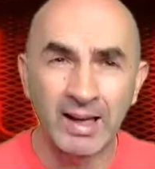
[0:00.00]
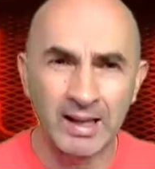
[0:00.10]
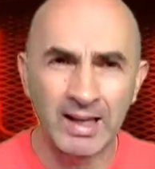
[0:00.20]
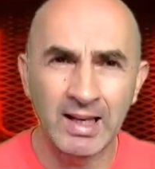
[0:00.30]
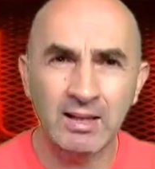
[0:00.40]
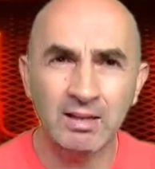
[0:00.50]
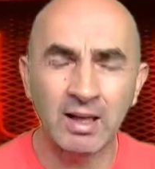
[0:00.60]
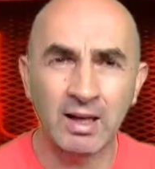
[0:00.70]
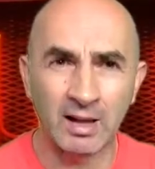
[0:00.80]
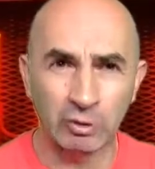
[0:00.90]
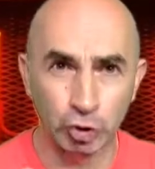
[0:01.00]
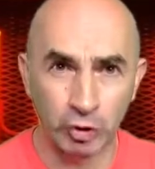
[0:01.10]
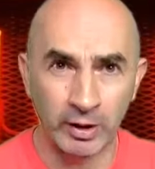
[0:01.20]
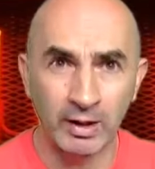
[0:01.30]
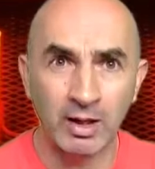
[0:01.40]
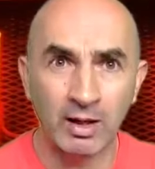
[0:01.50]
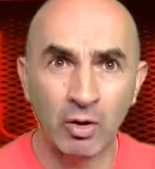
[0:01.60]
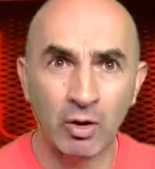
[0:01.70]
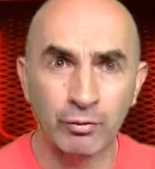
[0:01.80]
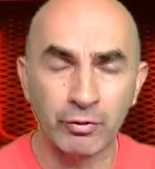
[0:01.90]
eating and drinking
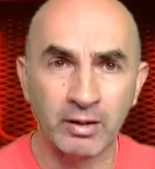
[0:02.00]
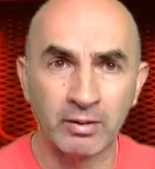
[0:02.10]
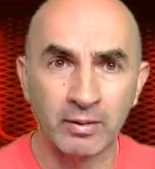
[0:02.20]
of it.